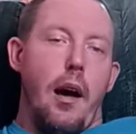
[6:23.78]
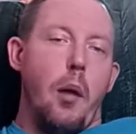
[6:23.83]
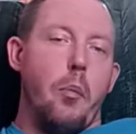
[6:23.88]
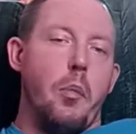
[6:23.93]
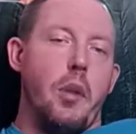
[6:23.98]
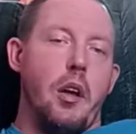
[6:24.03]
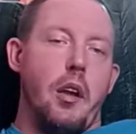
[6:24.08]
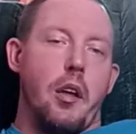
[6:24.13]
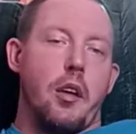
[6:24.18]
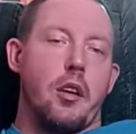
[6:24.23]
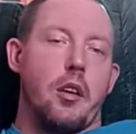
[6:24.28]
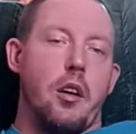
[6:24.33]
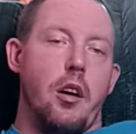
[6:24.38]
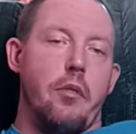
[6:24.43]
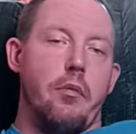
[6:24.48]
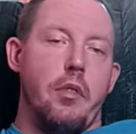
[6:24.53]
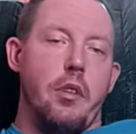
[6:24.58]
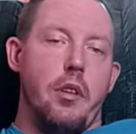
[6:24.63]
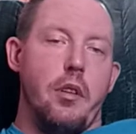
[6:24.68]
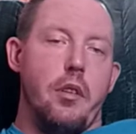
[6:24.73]
made a
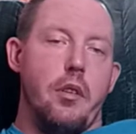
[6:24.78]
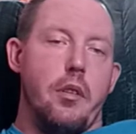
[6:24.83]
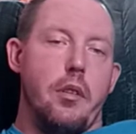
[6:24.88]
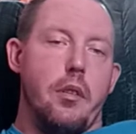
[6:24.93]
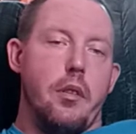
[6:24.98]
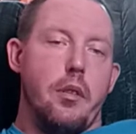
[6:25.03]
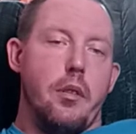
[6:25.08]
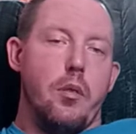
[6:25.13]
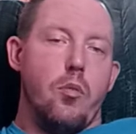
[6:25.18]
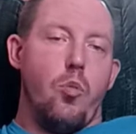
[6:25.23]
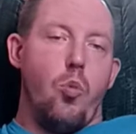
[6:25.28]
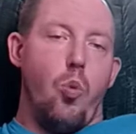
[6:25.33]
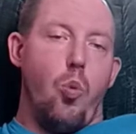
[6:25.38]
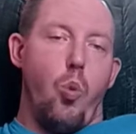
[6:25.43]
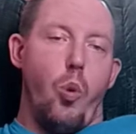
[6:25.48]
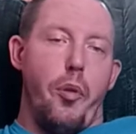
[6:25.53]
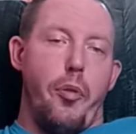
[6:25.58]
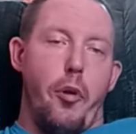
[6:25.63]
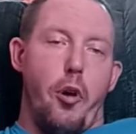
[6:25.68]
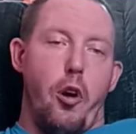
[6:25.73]
covenant
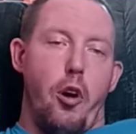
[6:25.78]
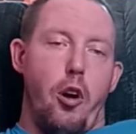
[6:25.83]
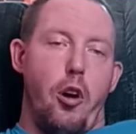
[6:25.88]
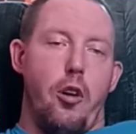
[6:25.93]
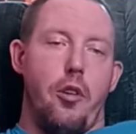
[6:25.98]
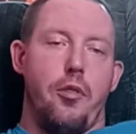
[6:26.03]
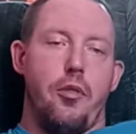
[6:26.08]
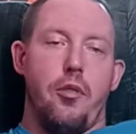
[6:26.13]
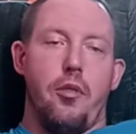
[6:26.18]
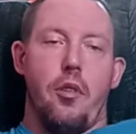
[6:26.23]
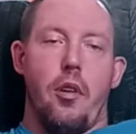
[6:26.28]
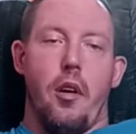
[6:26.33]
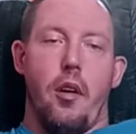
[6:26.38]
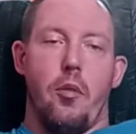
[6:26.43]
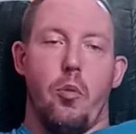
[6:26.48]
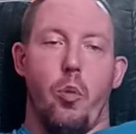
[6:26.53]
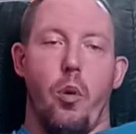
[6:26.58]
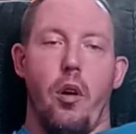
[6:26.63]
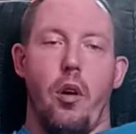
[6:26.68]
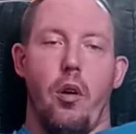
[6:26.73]
with her as
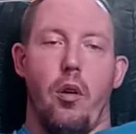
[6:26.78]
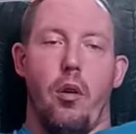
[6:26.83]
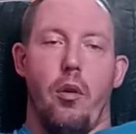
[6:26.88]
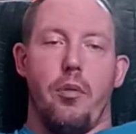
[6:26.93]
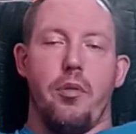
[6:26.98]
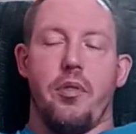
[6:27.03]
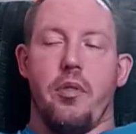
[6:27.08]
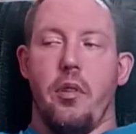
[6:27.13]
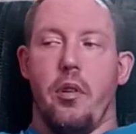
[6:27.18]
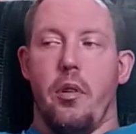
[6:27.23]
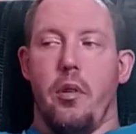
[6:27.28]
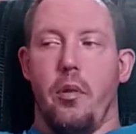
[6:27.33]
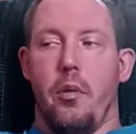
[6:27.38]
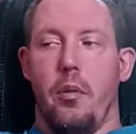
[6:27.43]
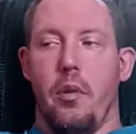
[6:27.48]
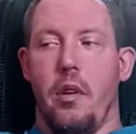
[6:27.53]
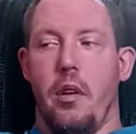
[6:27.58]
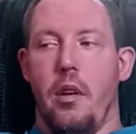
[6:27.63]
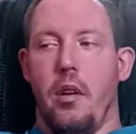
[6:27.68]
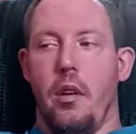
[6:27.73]
well, so
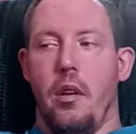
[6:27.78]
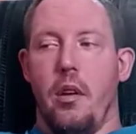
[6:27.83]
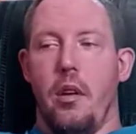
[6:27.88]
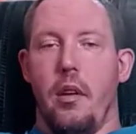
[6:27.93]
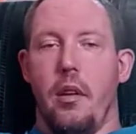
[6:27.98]
it's